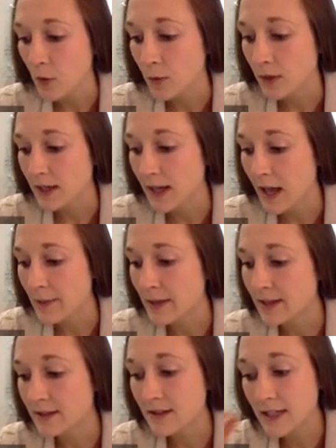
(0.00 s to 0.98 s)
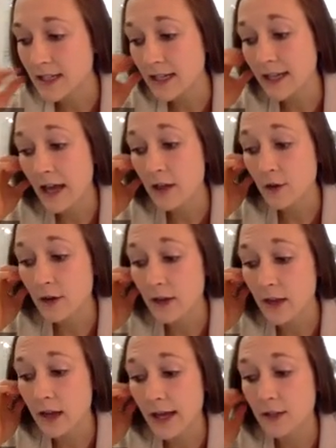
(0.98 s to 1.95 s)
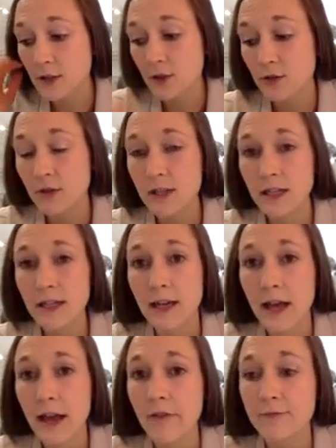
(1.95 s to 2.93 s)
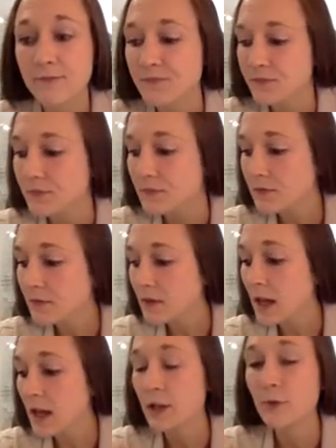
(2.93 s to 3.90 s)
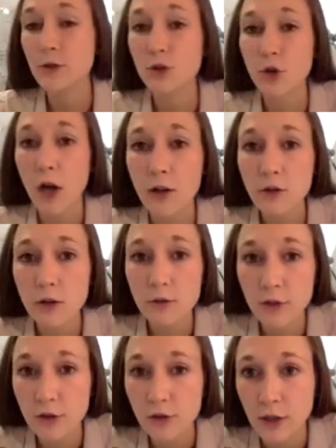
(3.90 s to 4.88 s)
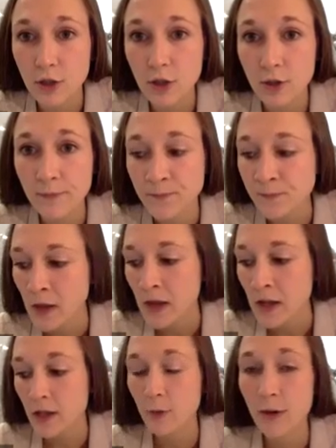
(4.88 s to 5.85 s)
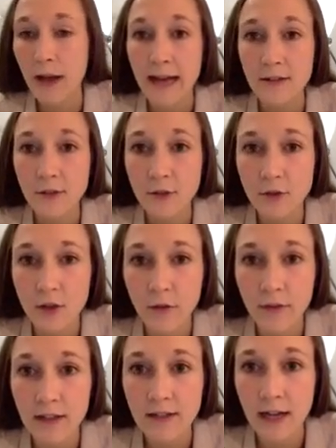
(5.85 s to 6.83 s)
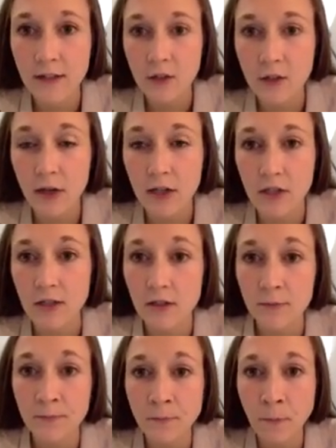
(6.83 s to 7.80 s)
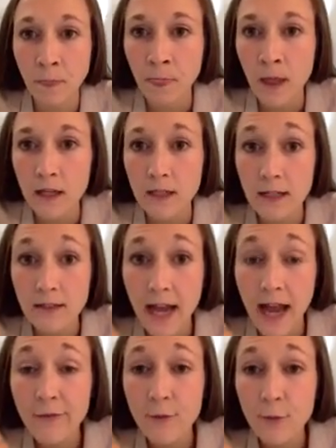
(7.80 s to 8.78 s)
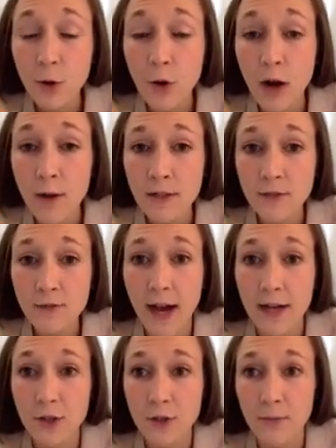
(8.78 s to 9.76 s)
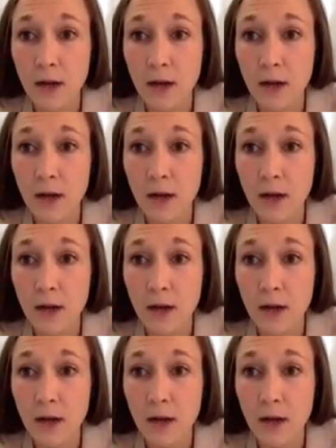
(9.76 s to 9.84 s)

we did A, B, and C together, and then I had you do D, E, and F. And you would draw out the Lewis structure. You would ask yourself these kinds of questions. Does it have the requirements for hydrogen